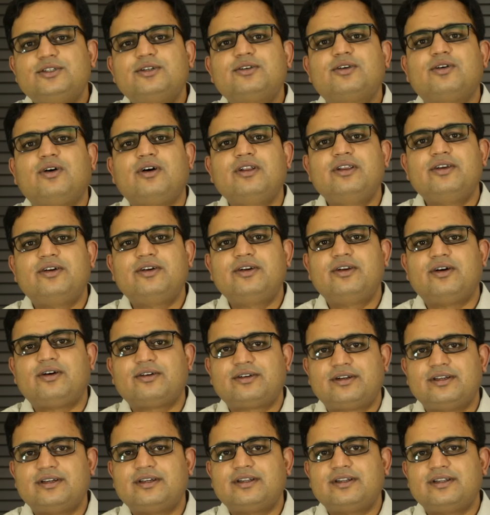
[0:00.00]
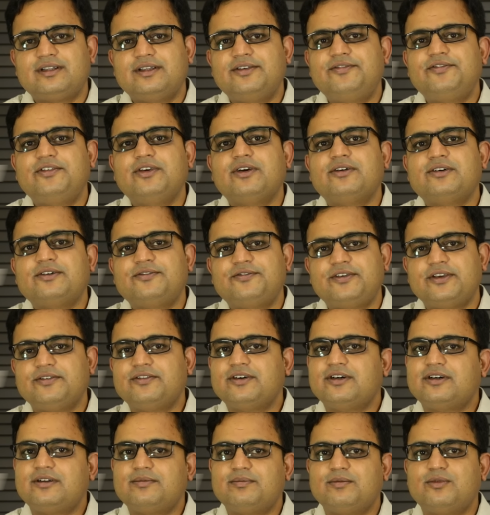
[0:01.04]
should call your doctor if you have a
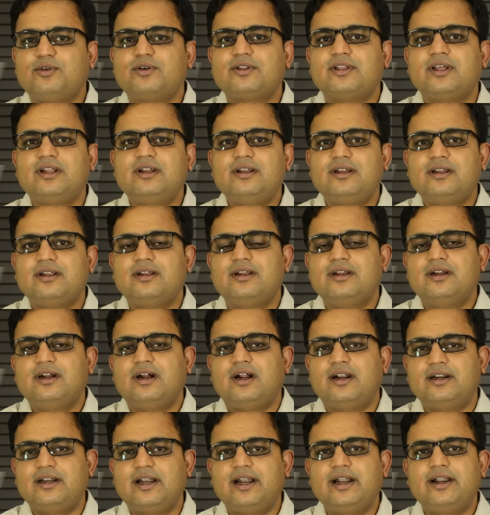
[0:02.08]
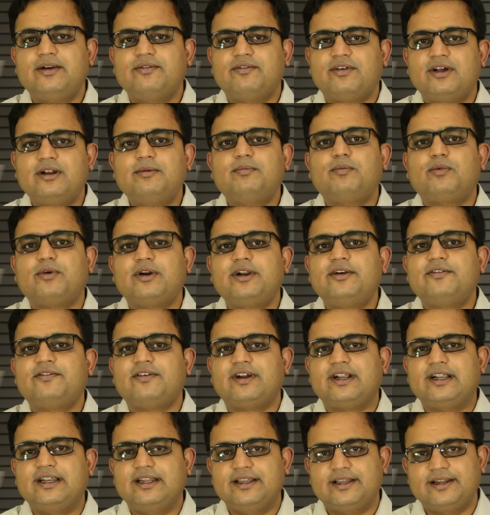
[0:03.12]
fever more than
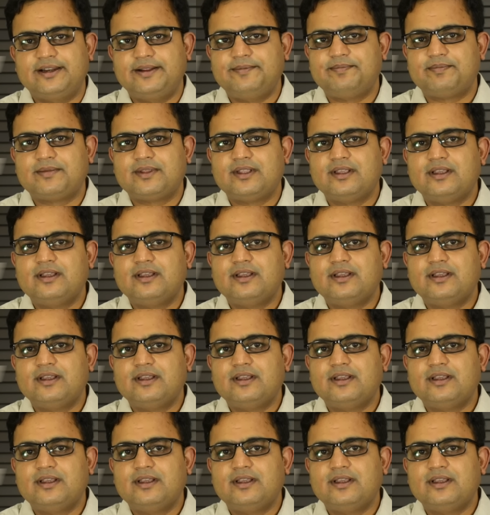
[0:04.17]
101.5 degree,